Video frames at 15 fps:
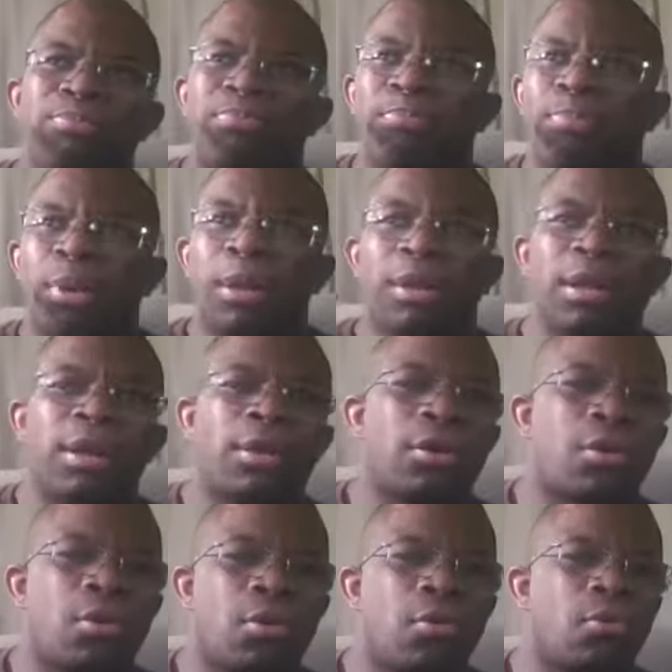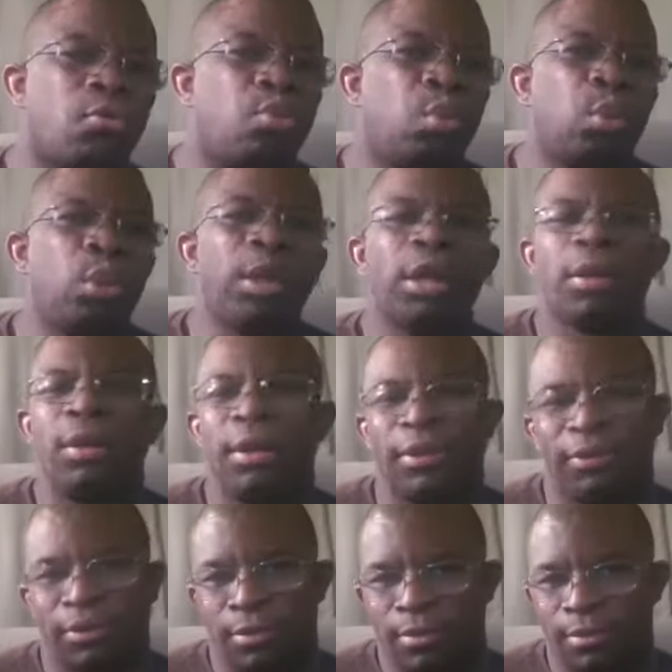political
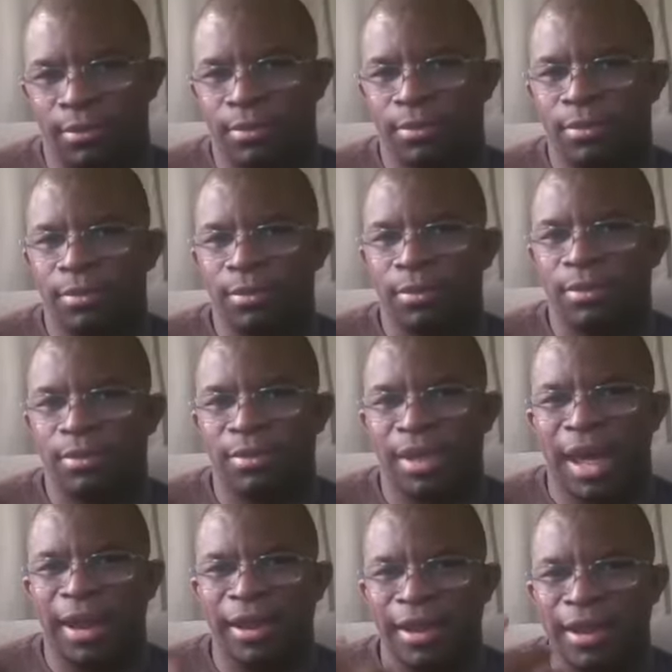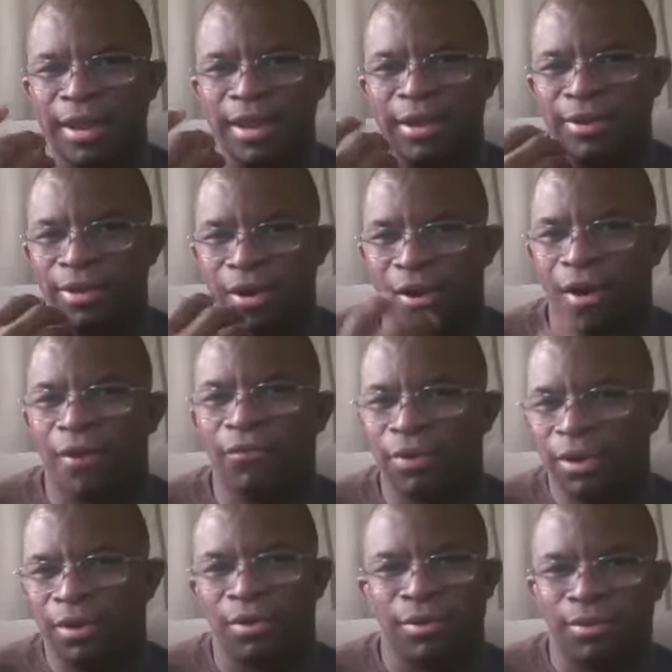realism that he
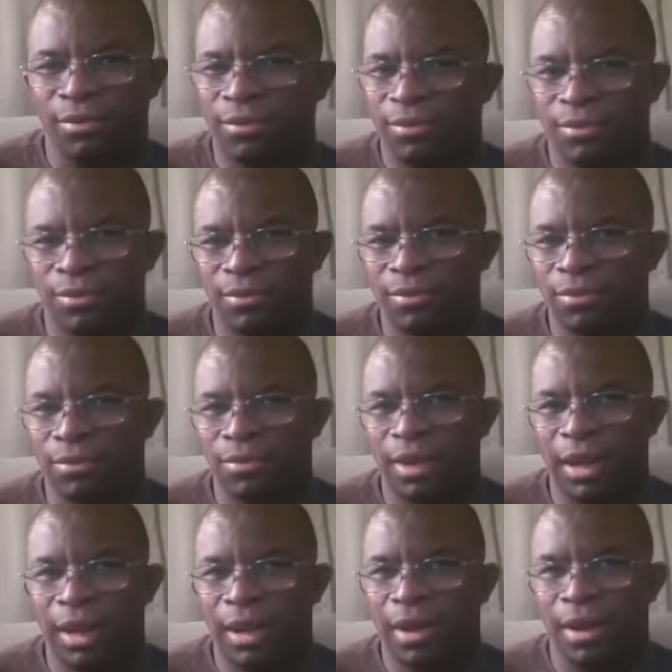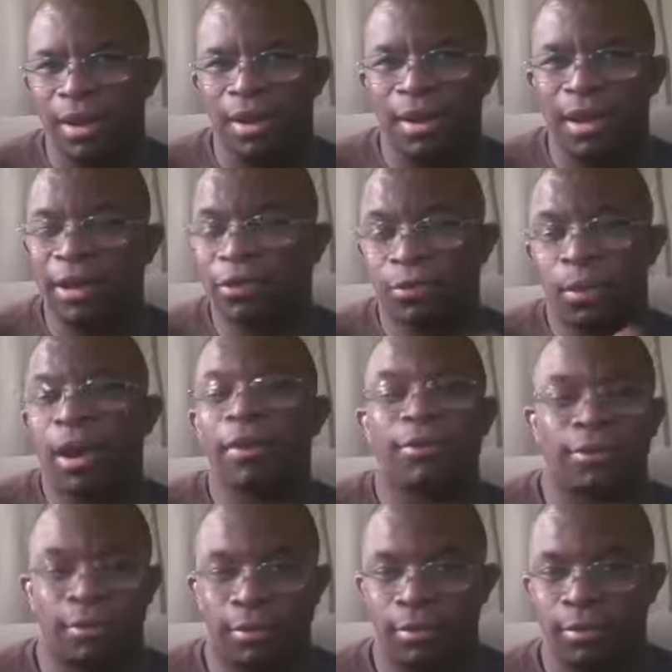often uh,
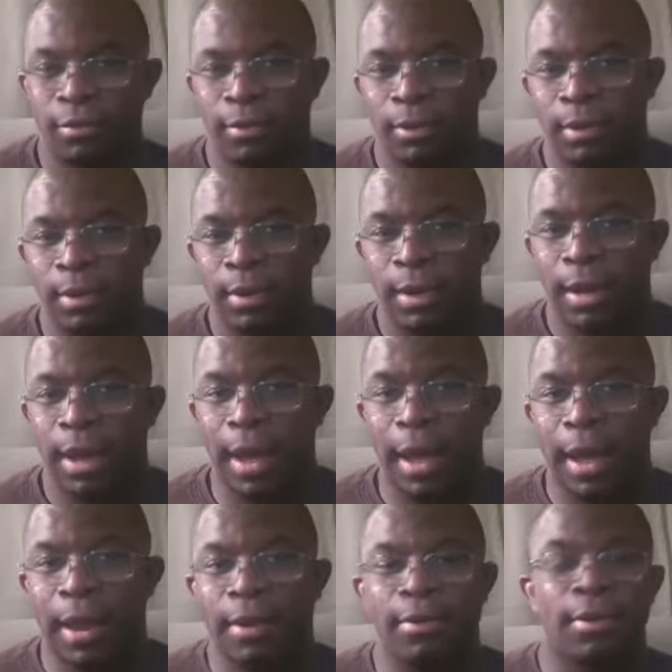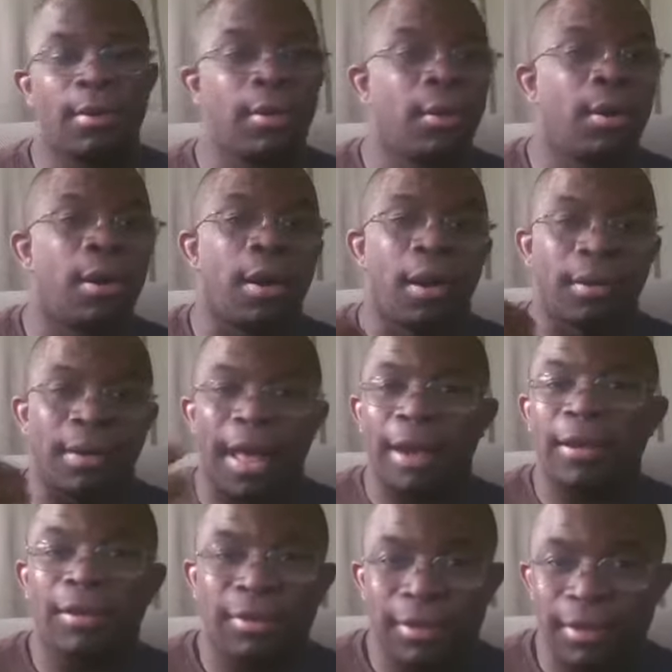expressed. And a lot
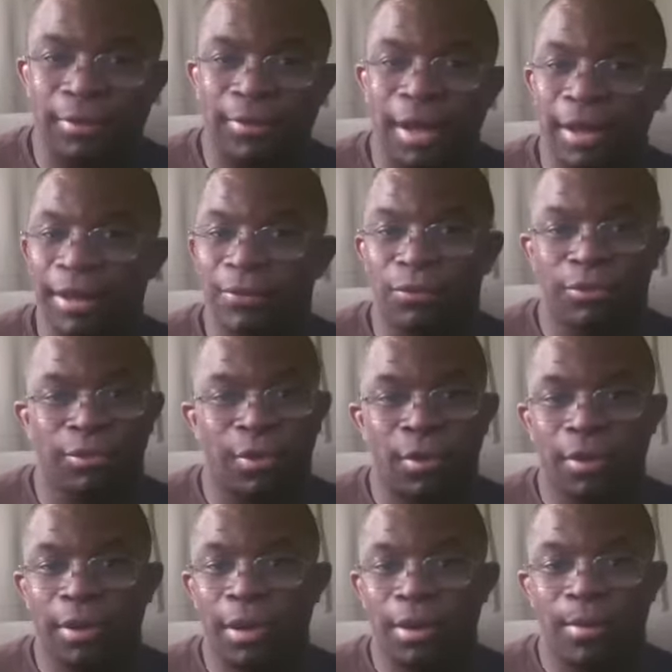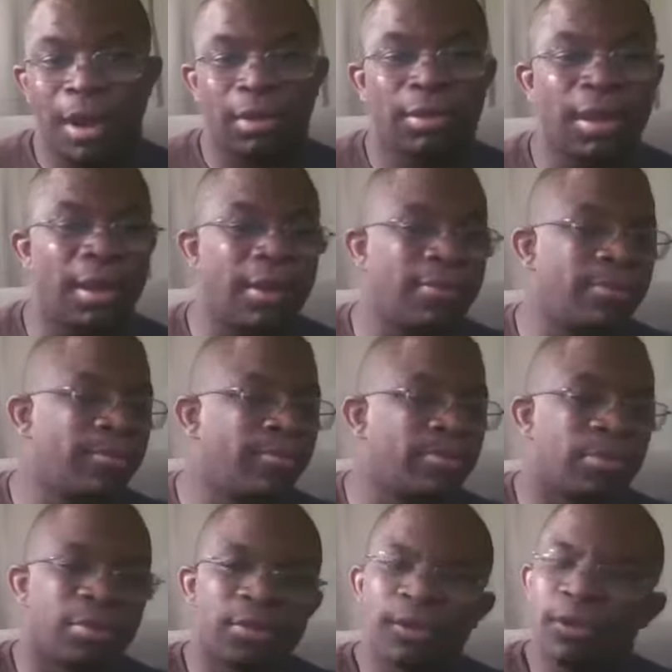of the things that he was talking about then
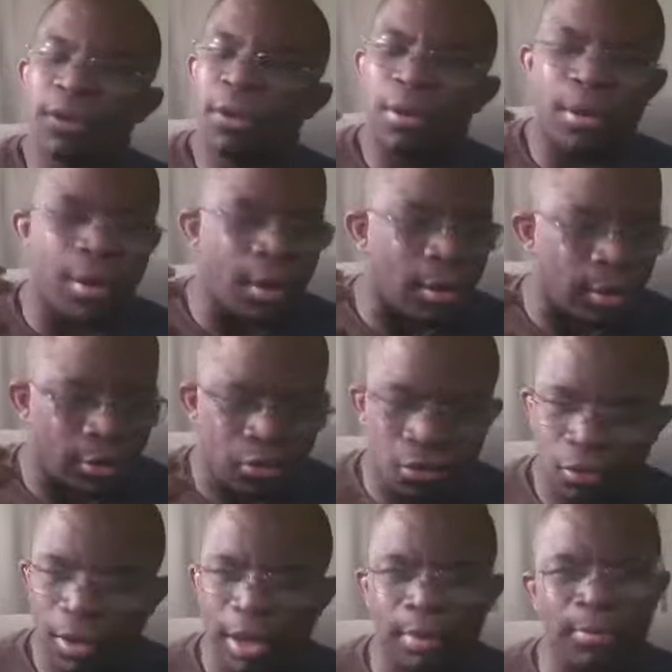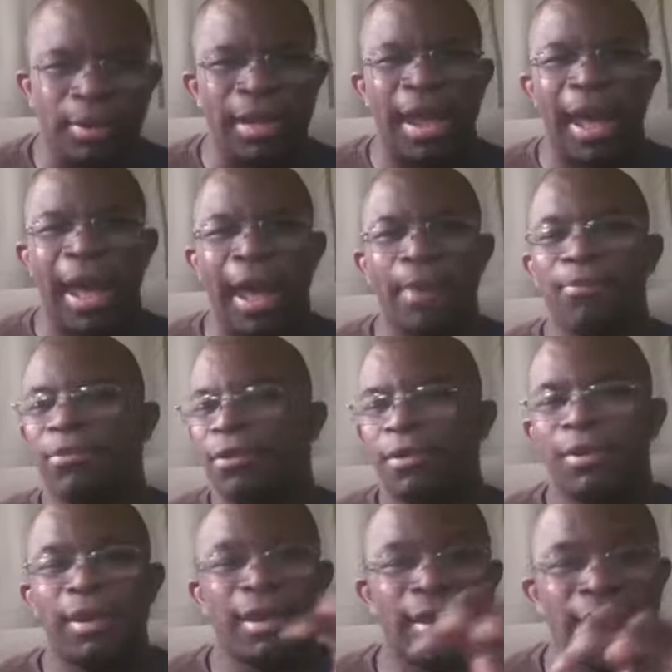are incredibly apt
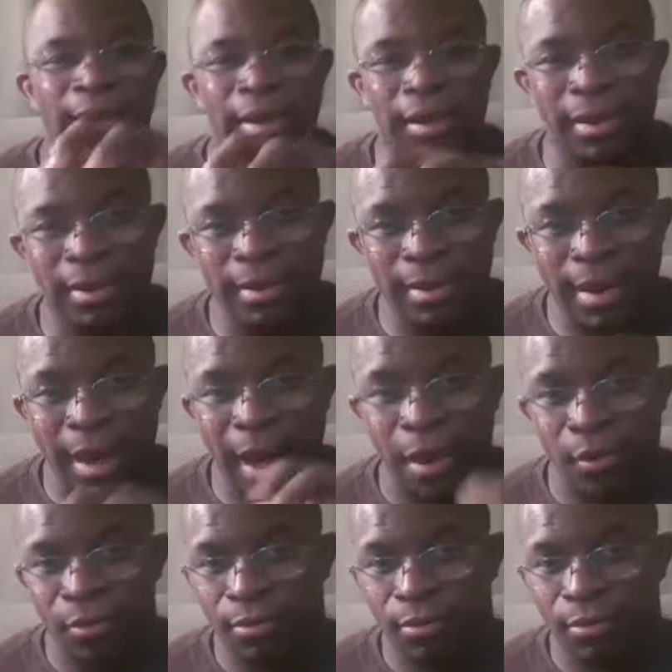now.